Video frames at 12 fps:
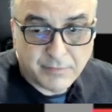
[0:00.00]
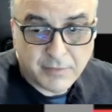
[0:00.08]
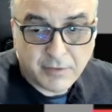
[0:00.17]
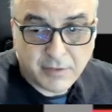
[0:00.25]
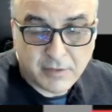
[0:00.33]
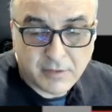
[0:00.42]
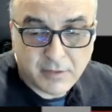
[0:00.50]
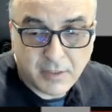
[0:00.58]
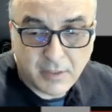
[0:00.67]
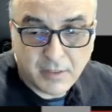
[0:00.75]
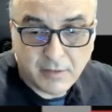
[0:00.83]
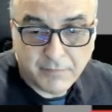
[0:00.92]
you can
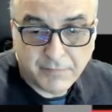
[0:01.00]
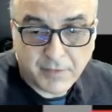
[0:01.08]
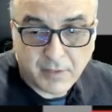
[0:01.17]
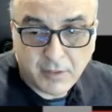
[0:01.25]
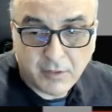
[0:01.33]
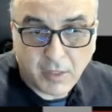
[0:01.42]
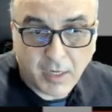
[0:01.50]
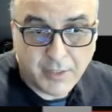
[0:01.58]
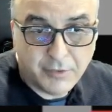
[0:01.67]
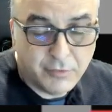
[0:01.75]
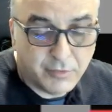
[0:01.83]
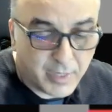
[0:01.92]
see, I
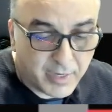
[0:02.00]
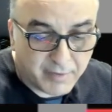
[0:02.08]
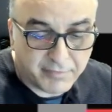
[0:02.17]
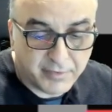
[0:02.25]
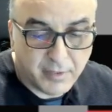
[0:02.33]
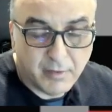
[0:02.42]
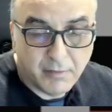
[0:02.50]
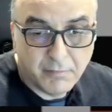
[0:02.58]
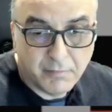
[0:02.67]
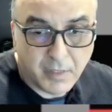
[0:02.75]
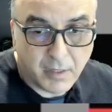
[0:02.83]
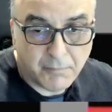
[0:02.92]
do have
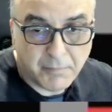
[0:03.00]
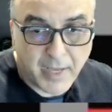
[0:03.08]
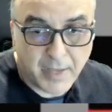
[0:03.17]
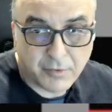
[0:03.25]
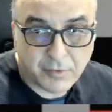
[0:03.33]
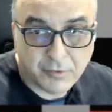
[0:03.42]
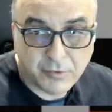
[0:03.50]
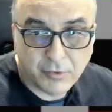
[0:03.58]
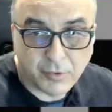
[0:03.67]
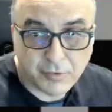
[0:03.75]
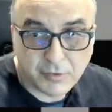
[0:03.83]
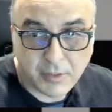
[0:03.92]
paddle
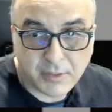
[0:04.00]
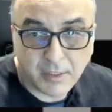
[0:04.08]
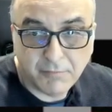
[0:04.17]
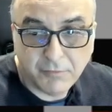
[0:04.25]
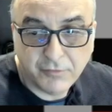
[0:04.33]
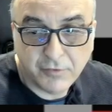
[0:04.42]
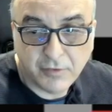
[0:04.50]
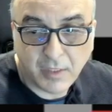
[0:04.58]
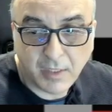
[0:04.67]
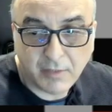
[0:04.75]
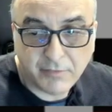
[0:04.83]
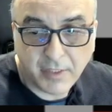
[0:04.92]
controls. So as I move to the
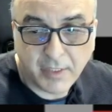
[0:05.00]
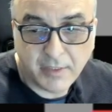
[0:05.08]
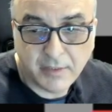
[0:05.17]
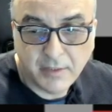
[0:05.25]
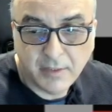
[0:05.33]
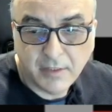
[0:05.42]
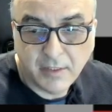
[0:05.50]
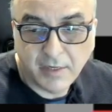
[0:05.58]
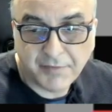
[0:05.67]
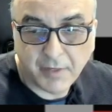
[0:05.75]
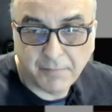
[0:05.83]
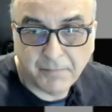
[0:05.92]
right,
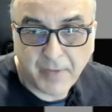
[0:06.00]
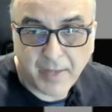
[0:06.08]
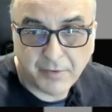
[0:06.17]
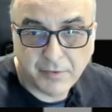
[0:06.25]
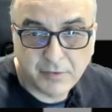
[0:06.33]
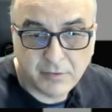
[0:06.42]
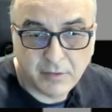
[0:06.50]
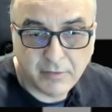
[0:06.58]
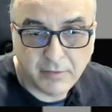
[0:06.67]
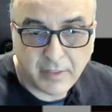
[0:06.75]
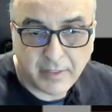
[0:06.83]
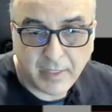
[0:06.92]
got paddle to the
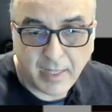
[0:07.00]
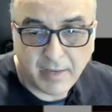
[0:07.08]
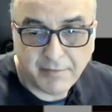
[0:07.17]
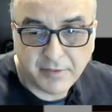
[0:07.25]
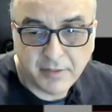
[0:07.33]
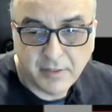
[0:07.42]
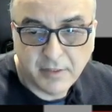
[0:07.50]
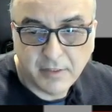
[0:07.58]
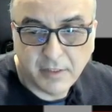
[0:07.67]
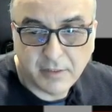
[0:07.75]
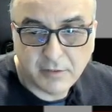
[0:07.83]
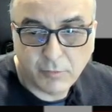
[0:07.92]
right and left,
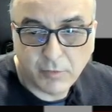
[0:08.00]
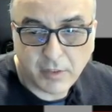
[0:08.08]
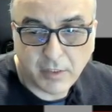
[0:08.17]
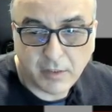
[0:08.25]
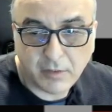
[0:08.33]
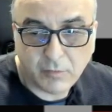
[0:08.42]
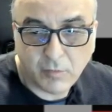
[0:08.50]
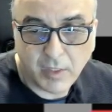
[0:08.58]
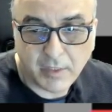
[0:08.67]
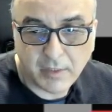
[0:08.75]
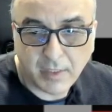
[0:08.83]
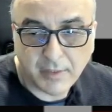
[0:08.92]
it's working
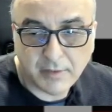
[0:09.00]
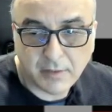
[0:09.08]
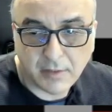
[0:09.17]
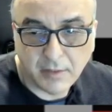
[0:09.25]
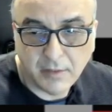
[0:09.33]
quite nicely.